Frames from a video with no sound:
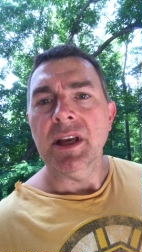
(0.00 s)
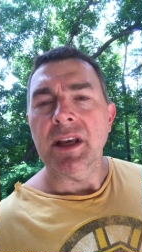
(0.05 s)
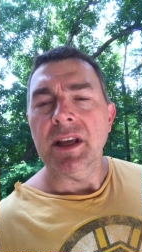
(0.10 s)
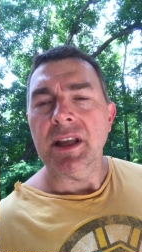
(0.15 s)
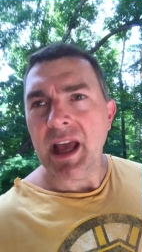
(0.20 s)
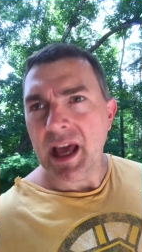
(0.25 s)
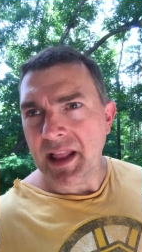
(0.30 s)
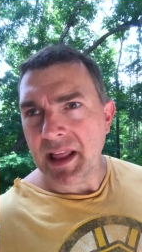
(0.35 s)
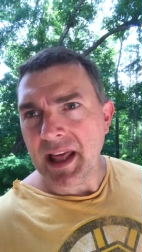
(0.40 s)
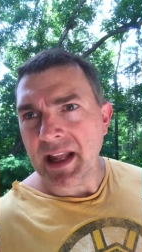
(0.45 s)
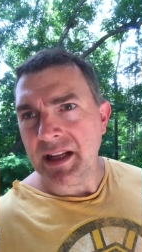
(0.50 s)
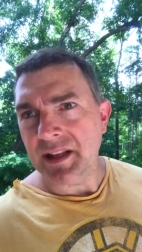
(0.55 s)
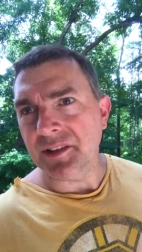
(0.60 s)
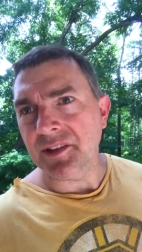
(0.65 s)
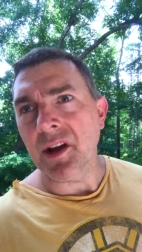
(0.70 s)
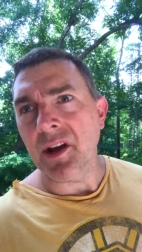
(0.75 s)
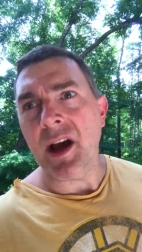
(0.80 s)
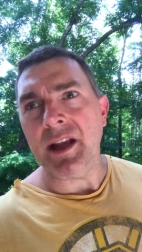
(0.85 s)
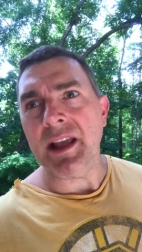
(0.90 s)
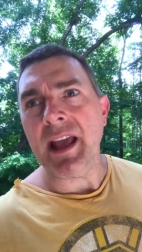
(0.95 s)
Yeah, that
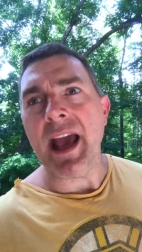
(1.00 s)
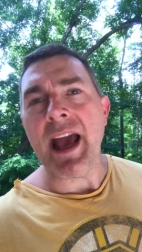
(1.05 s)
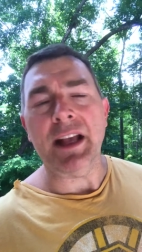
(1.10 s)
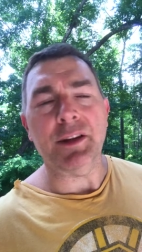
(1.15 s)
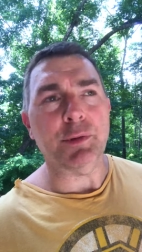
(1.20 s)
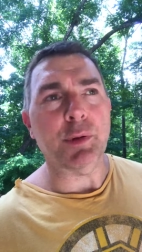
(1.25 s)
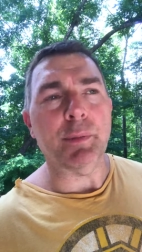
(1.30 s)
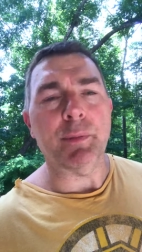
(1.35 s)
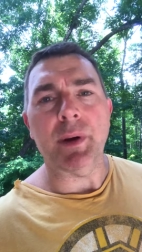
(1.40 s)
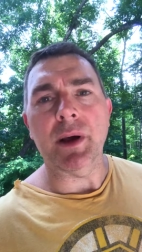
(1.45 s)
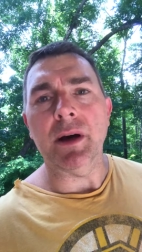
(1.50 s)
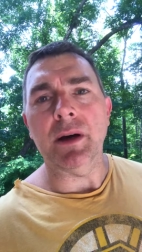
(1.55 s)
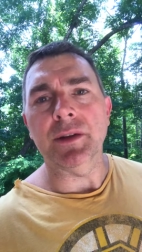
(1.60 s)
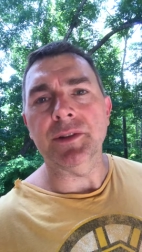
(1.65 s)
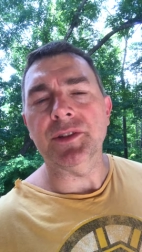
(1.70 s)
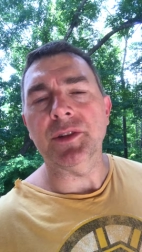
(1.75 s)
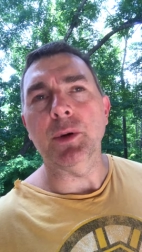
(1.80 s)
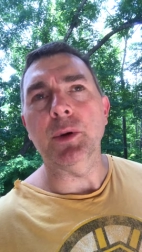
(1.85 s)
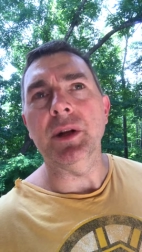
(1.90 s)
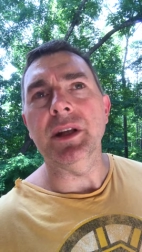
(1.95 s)
is not gas
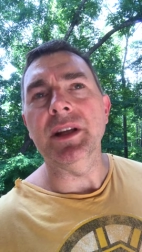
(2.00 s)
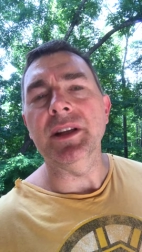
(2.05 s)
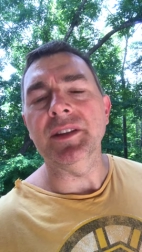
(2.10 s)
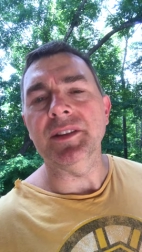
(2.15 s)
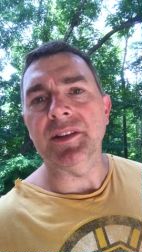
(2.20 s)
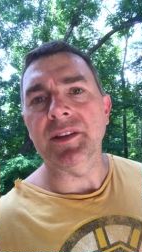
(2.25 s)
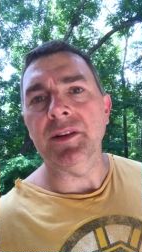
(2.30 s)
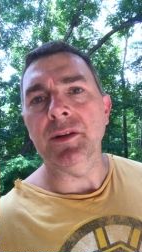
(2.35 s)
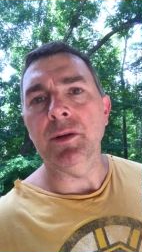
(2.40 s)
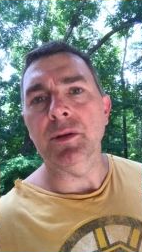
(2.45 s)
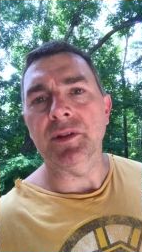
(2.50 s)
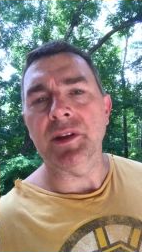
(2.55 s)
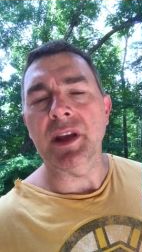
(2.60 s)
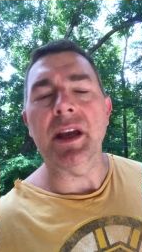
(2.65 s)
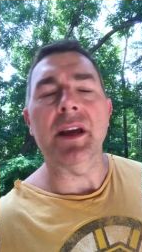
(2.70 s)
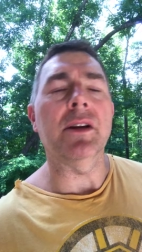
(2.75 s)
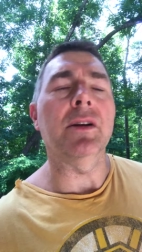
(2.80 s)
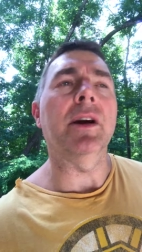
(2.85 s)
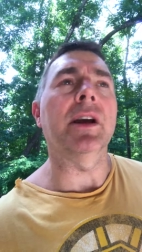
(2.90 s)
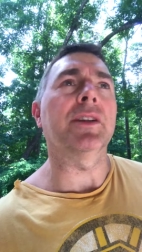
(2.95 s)
propelled, so it is you know
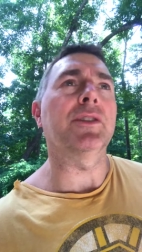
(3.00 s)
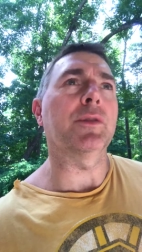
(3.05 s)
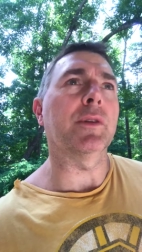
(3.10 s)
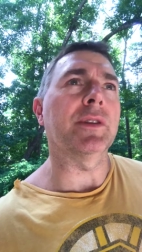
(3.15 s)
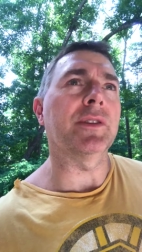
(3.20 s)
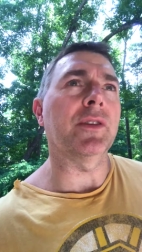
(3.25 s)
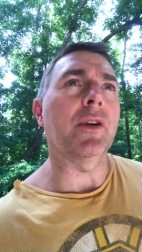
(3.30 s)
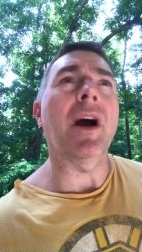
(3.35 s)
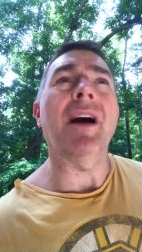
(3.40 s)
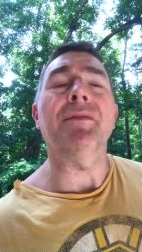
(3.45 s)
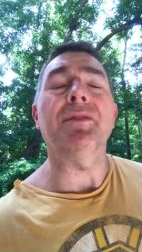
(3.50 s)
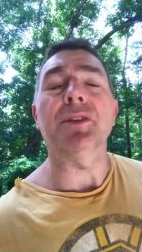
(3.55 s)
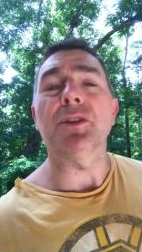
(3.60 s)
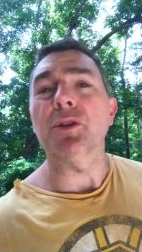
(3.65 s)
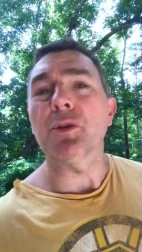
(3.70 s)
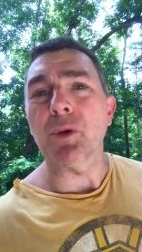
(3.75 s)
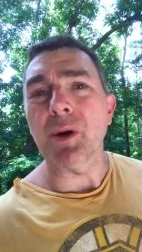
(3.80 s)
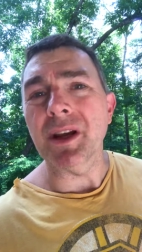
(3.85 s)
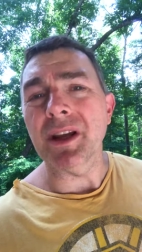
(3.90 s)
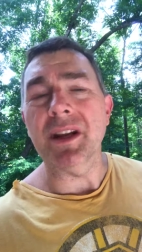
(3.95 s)
taking electricity off the
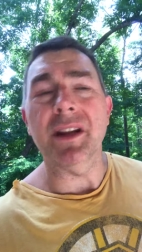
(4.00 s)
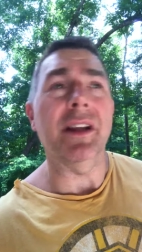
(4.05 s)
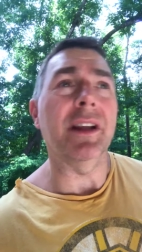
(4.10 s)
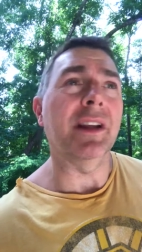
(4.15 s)
grid.